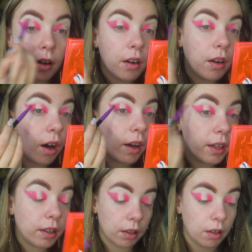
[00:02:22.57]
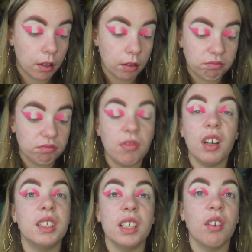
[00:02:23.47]
Like, I
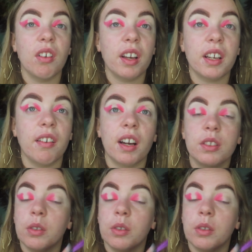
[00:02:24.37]
did not like her at